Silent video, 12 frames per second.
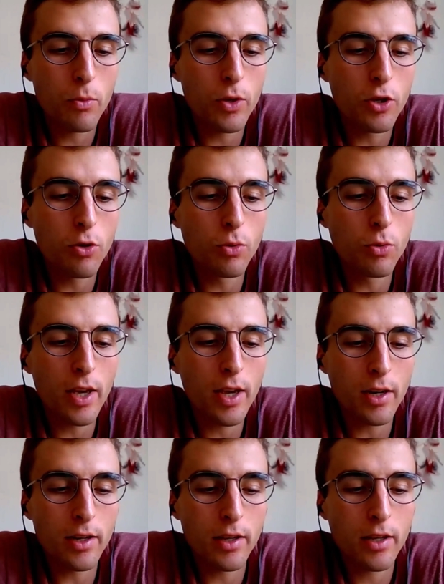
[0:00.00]
with you
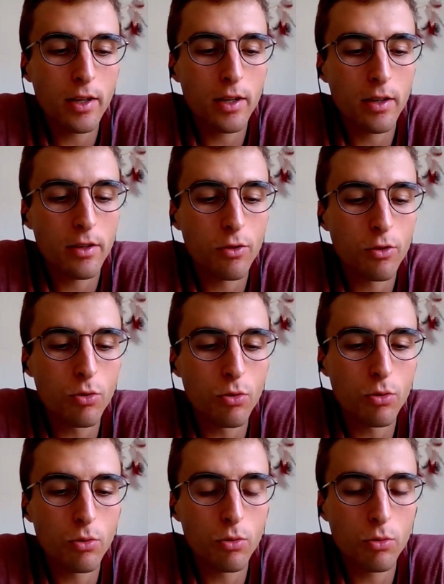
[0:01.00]
daily
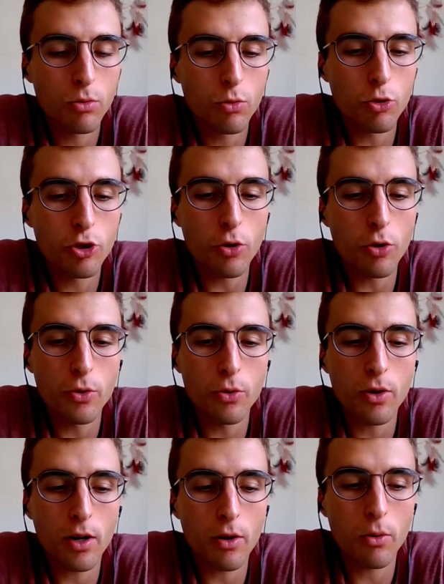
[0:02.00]
to show
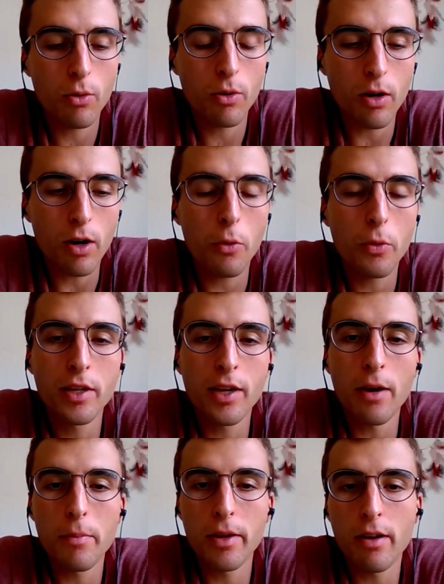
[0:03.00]
you how it
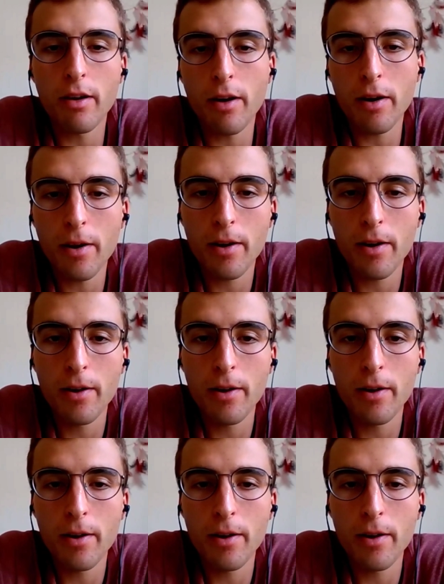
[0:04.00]
can be done.